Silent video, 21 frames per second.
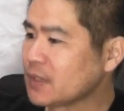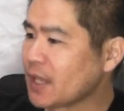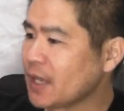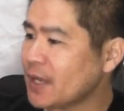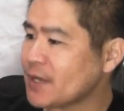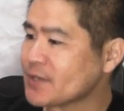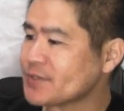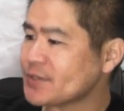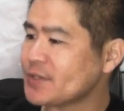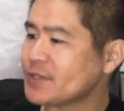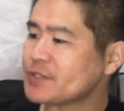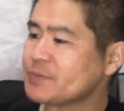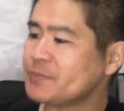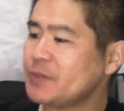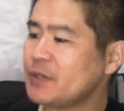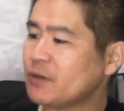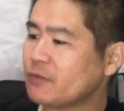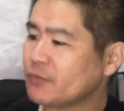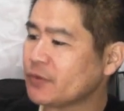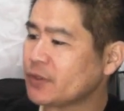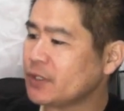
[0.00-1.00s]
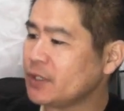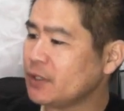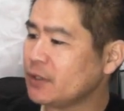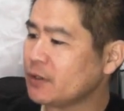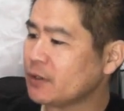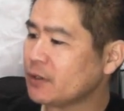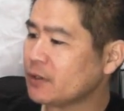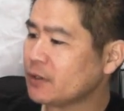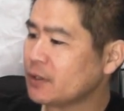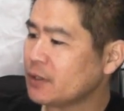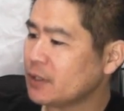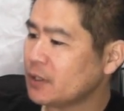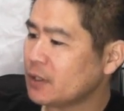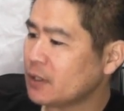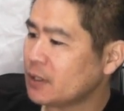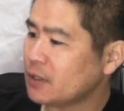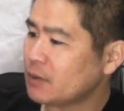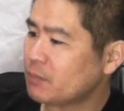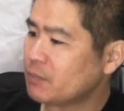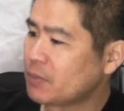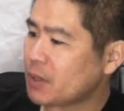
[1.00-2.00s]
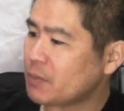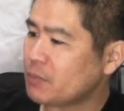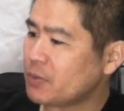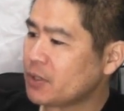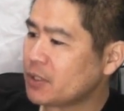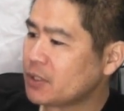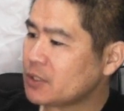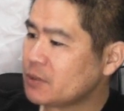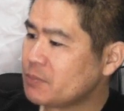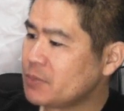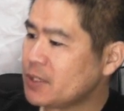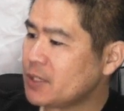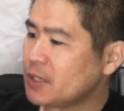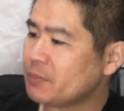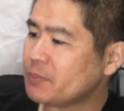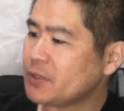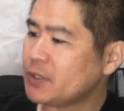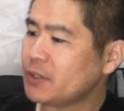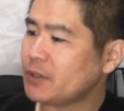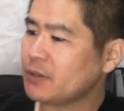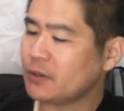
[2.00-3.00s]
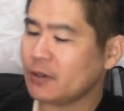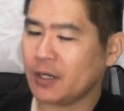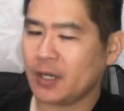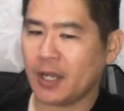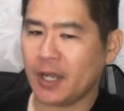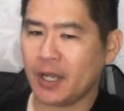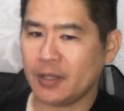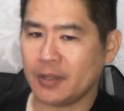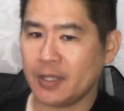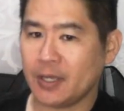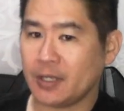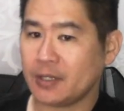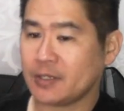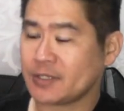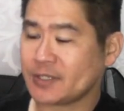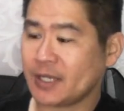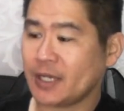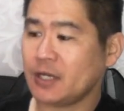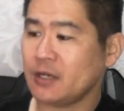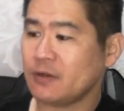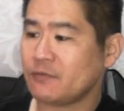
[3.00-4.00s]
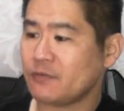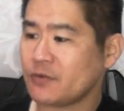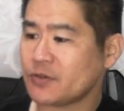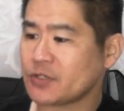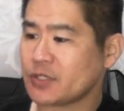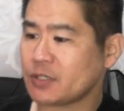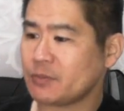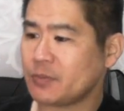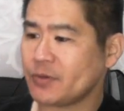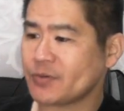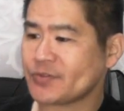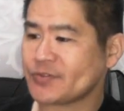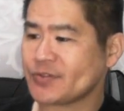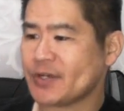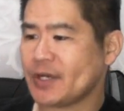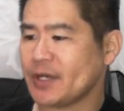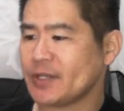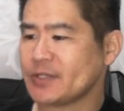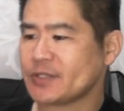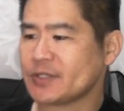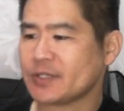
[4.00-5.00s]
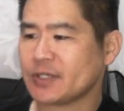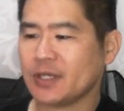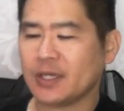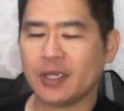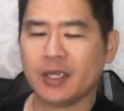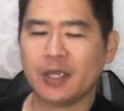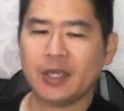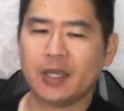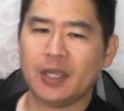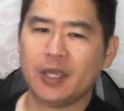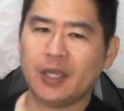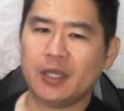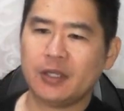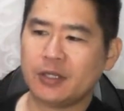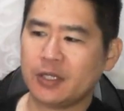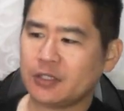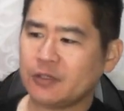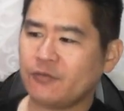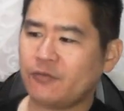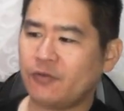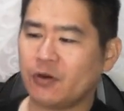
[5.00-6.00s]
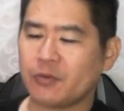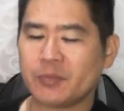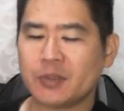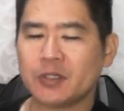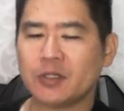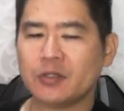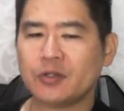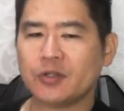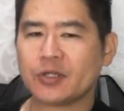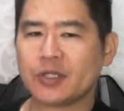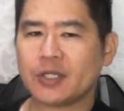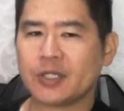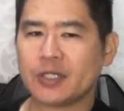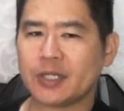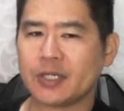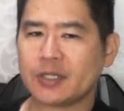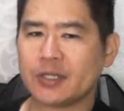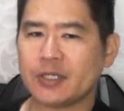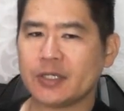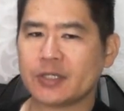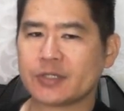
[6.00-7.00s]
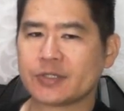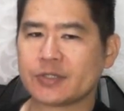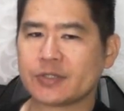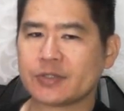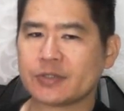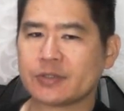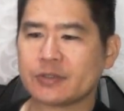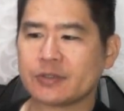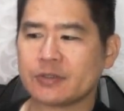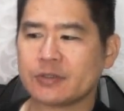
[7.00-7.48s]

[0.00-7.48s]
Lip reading: as in this B over here, by bringing the B up here and then sine inversing both sides, and you get the formula looking like this.